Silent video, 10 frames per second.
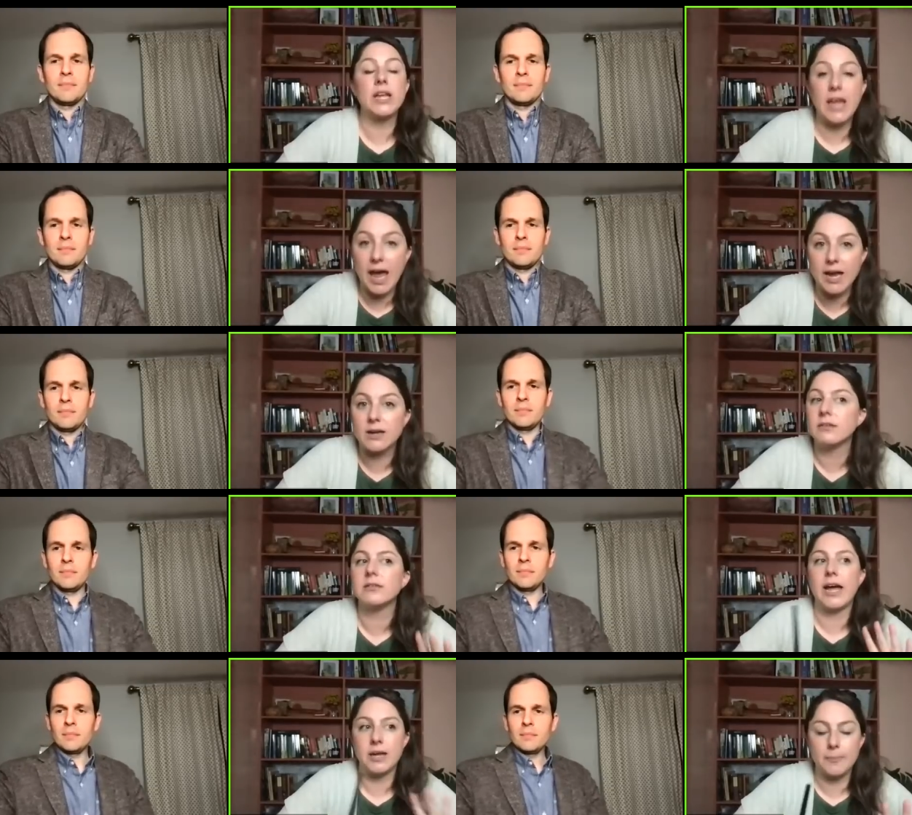Speaker 1: again,
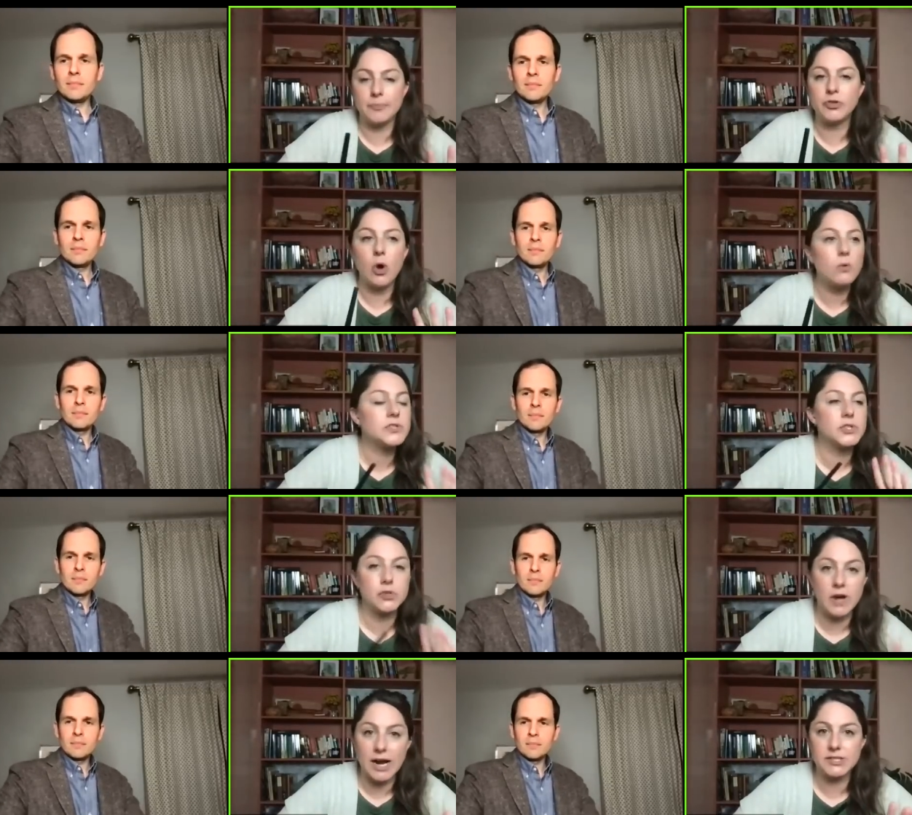like, don't
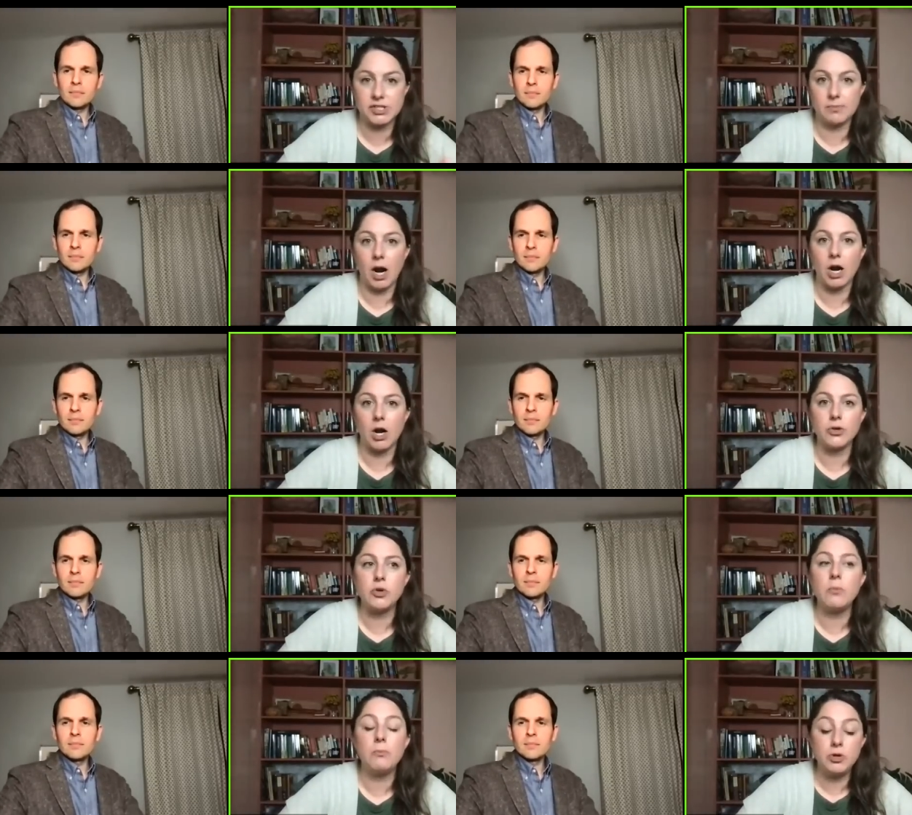stress tomorrow.
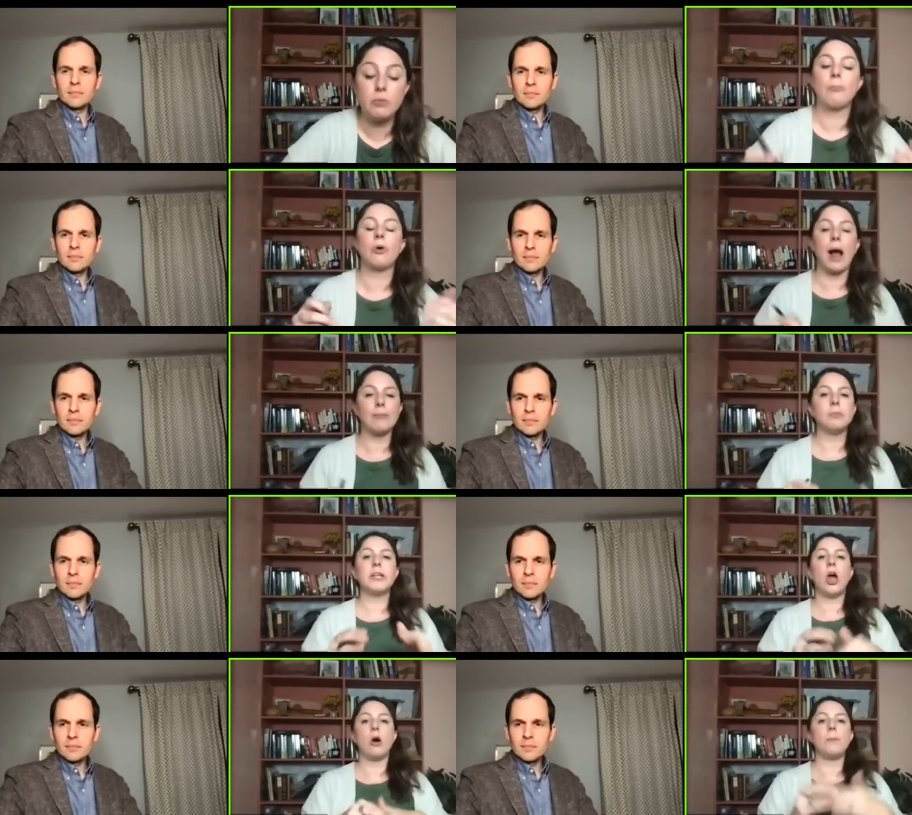You, you will
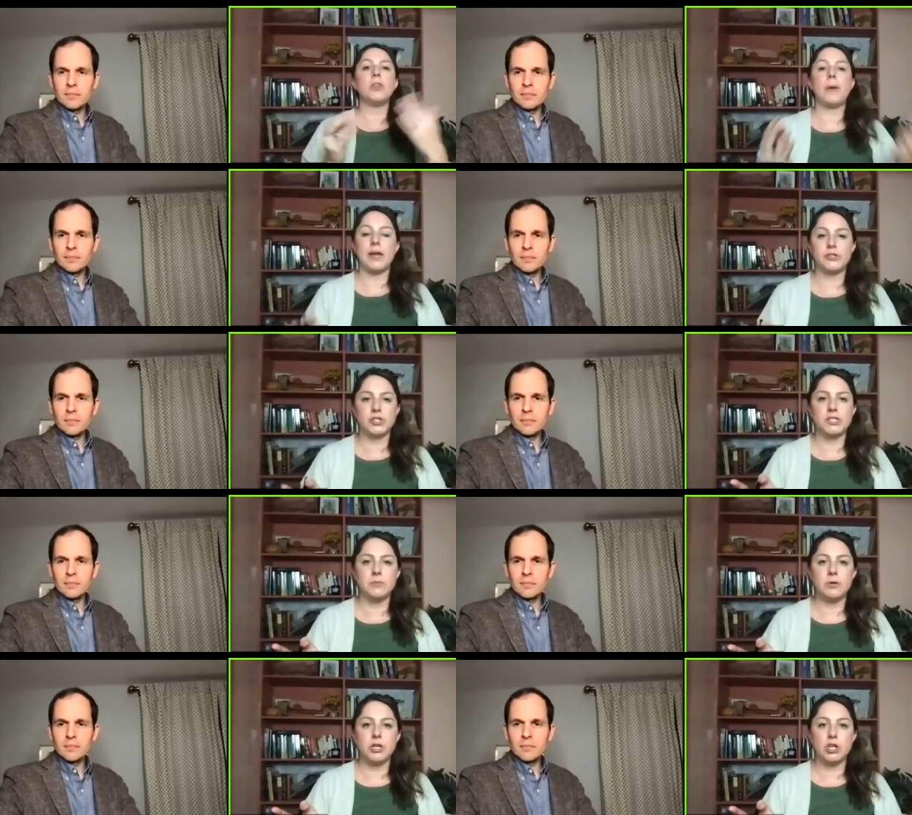probably open the page to the D
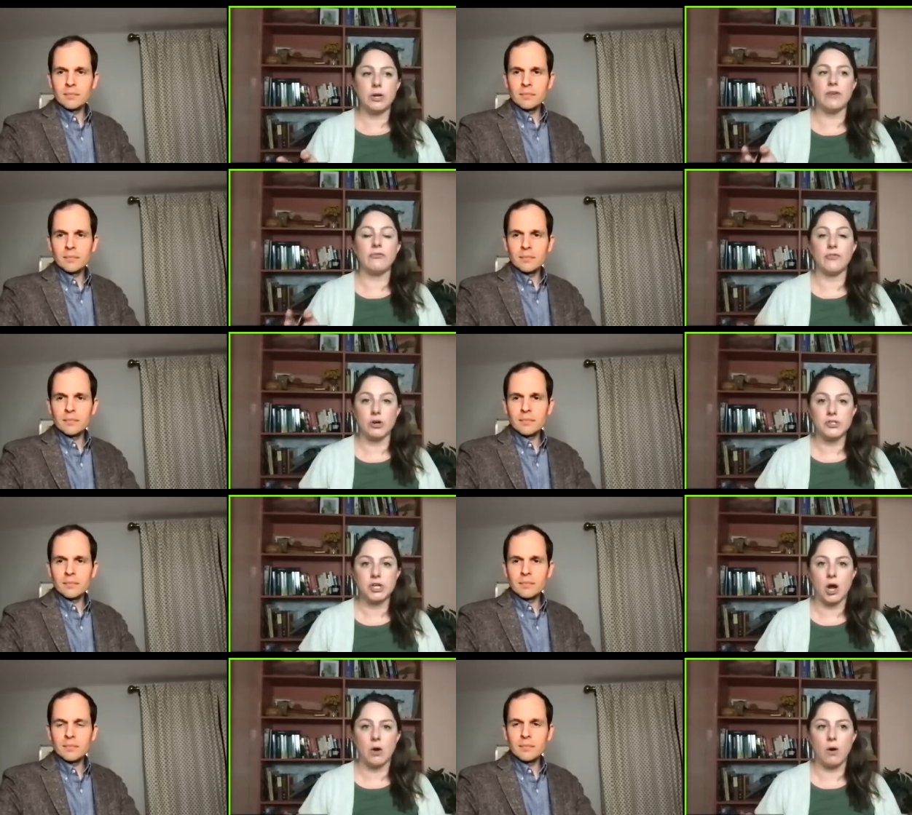B Q and at
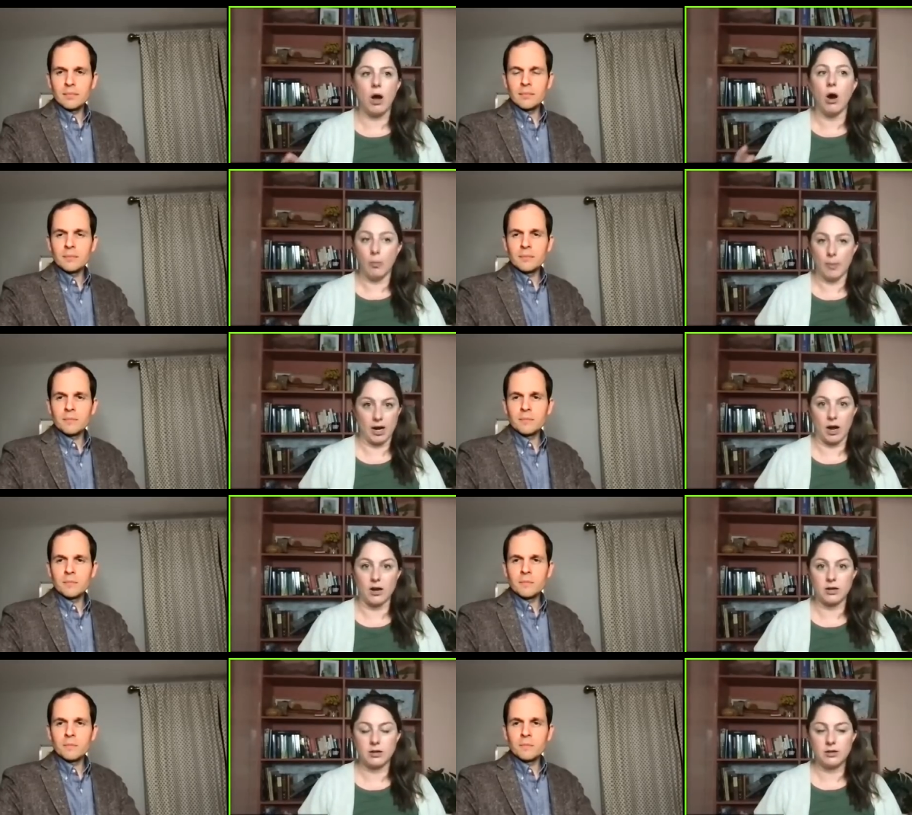first go, oh my
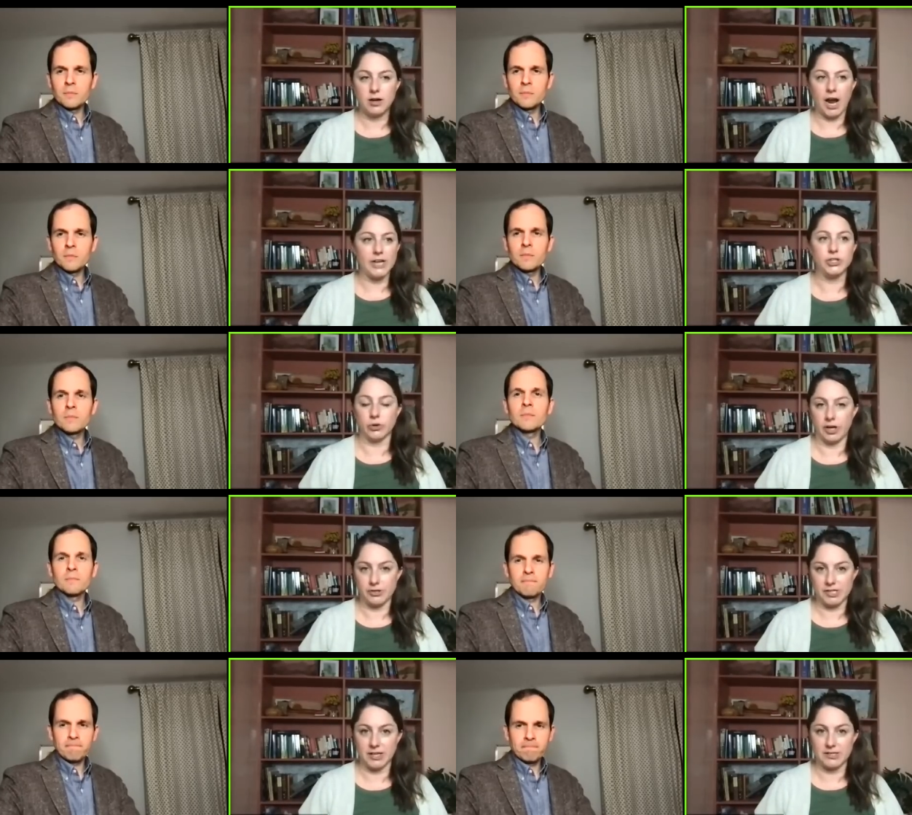God, I don't
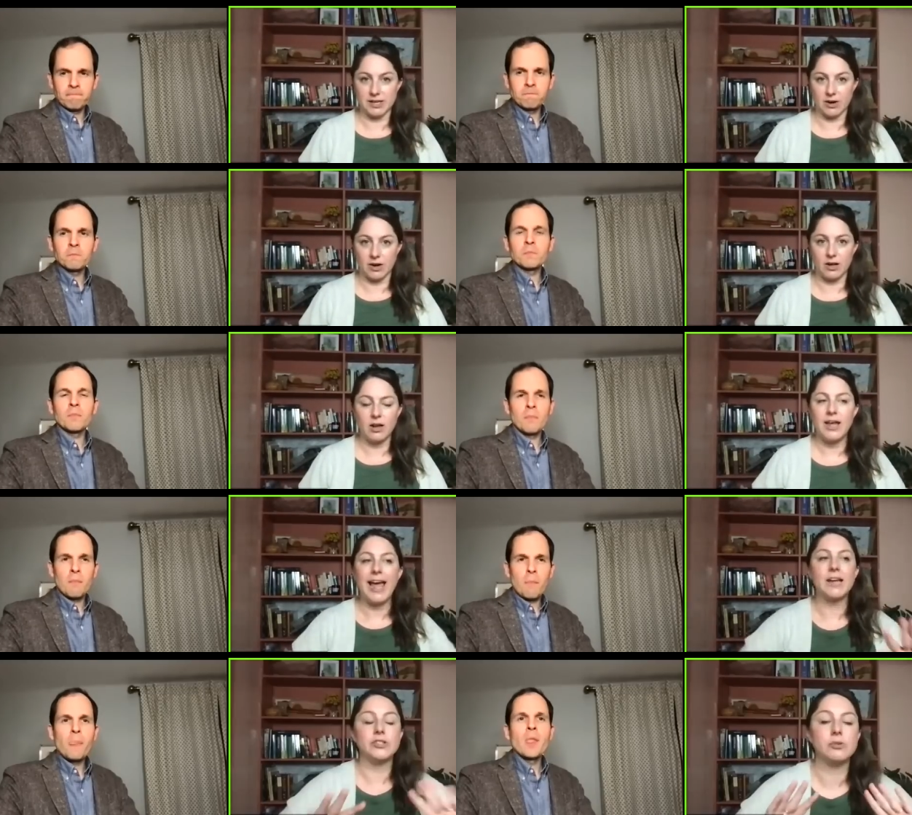understand this at all.
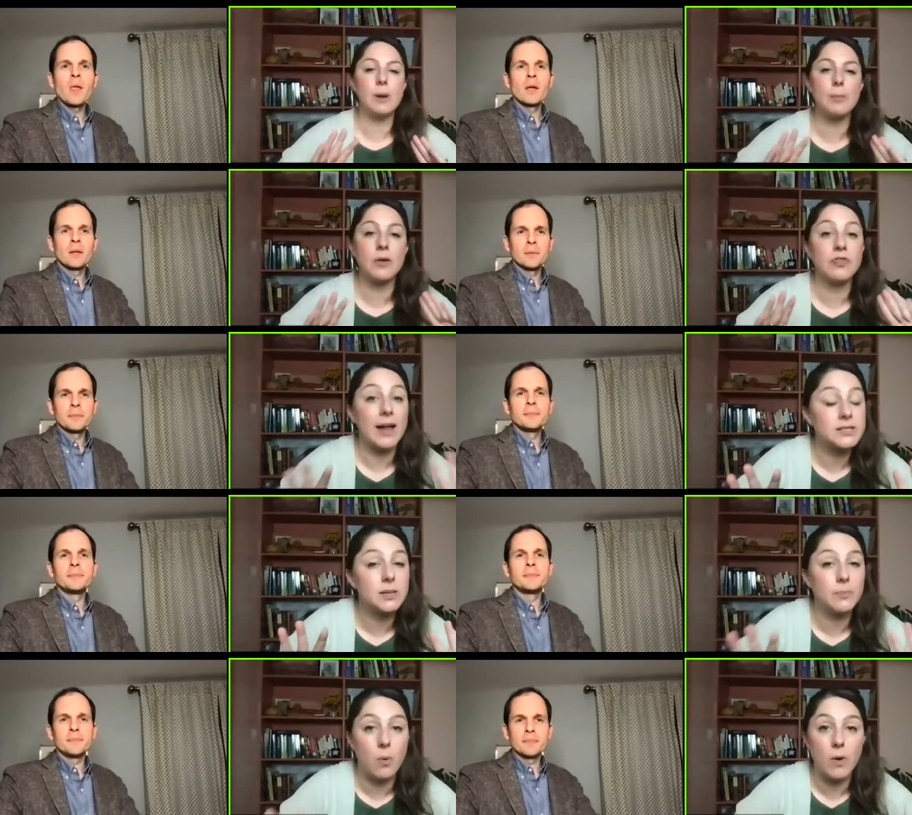And just remember, that's
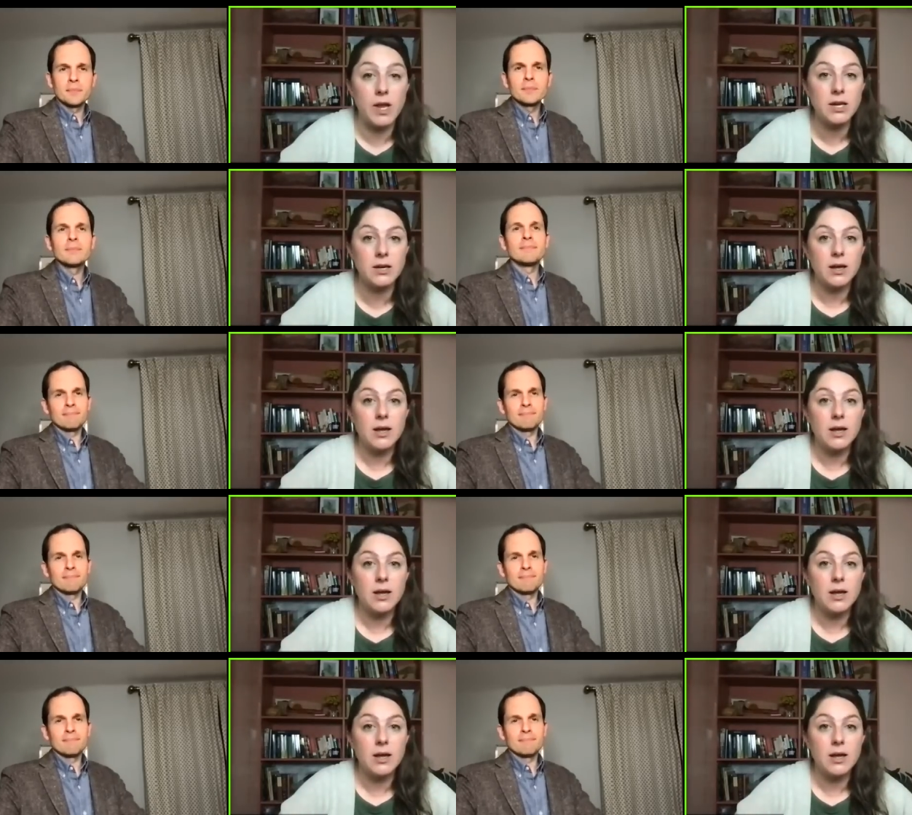the point.